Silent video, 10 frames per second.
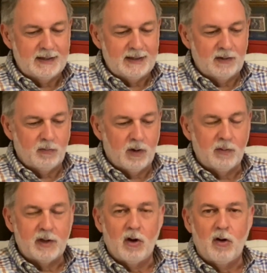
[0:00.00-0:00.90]
in what
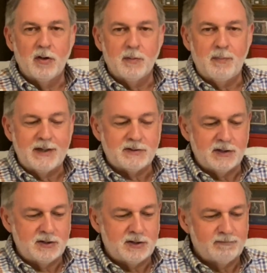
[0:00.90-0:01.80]
we call the
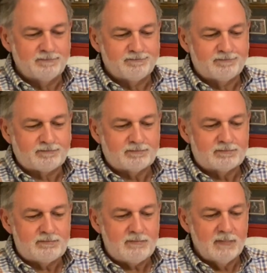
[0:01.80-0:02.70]
Message.
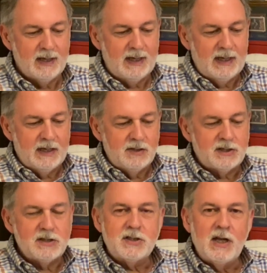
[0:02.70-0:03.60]

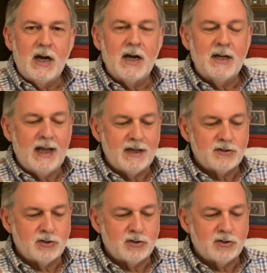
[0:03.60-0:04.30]
Since God has